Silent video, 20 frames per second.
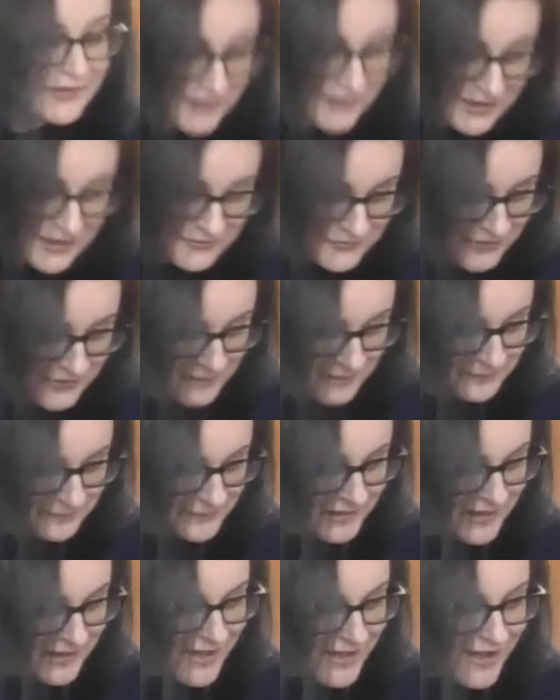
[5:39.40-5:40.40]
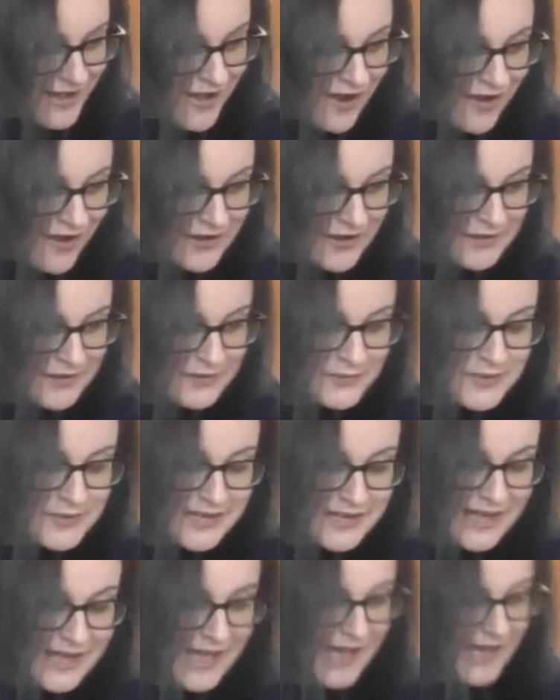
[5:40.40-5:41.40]
Rafa. All right,
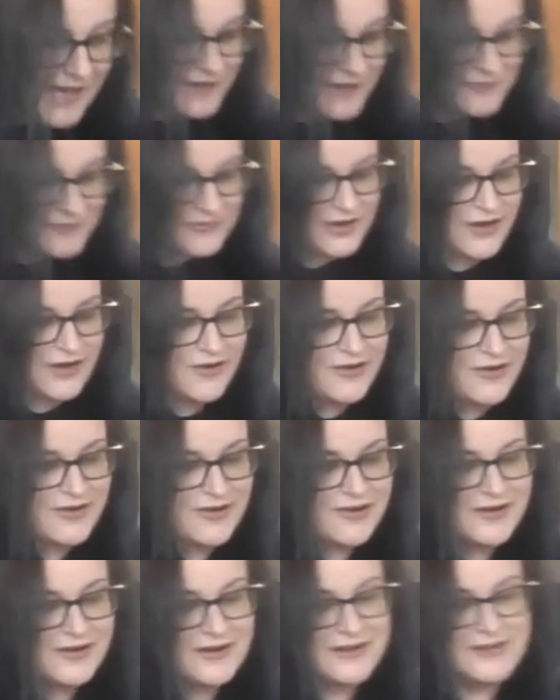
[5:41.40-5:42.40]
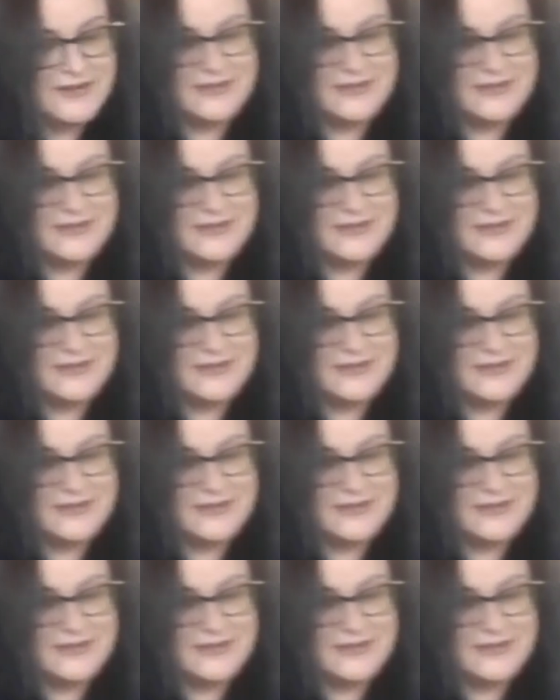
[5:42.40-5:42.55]
we have our